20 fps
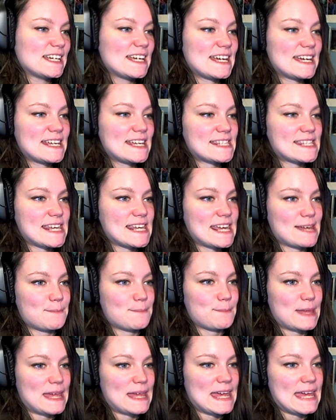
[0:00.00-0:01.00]
Is it
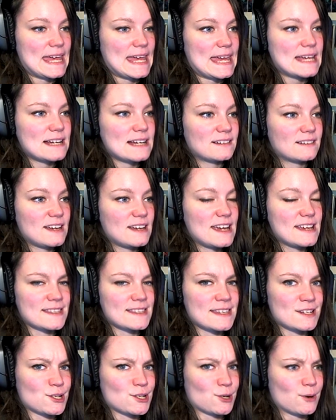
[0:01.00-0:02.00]
me?
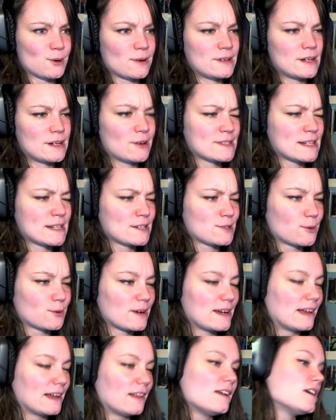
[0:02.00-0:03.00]
Is it Tor- No, it's not
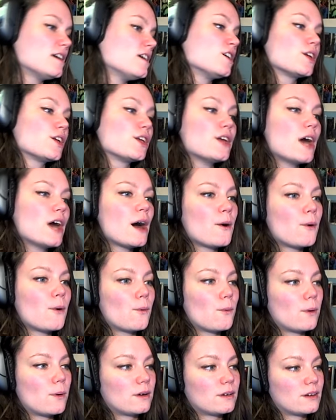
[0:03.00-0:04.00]
Toriel. Yo!
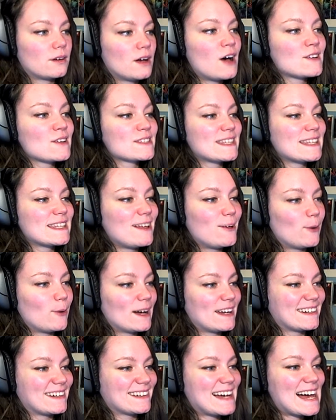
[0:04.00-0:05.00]
Oh, it's the little
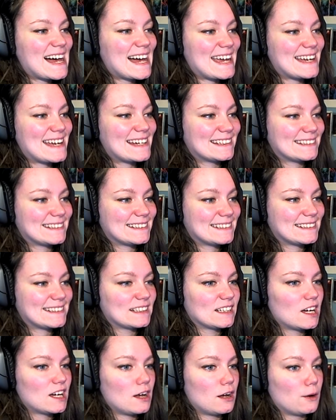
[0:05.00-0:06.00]
one! Hi!
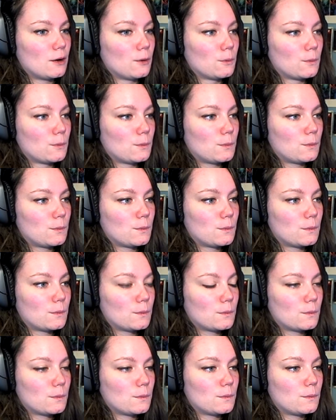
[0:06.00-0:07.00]
Uh-oh.
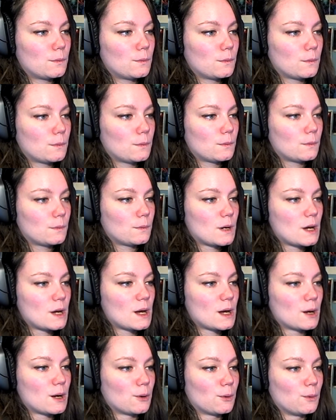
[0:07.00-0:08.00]

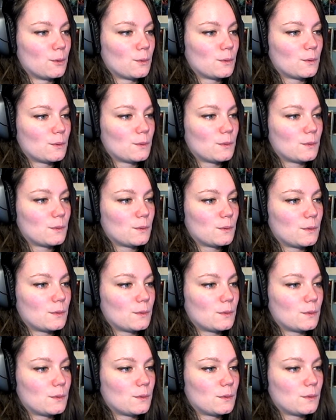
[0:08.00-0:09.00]
Uh-oh.
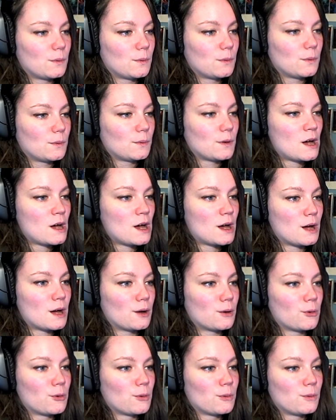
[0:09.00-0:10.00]

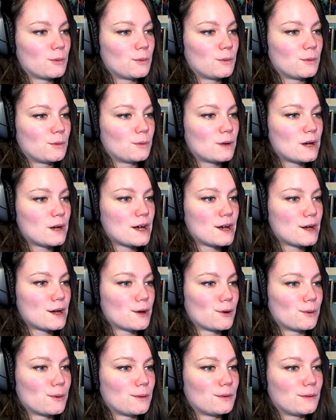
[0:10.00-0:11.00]
Uh-oh.
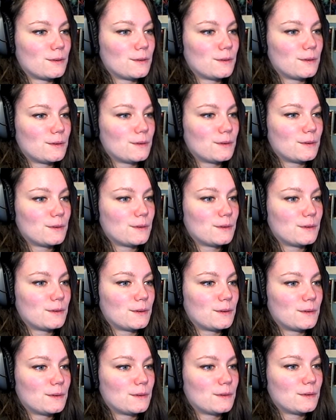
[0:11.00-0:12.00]
Uh-oh.
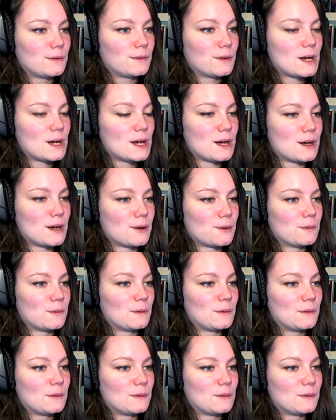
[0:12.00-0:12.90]
Uh-oh.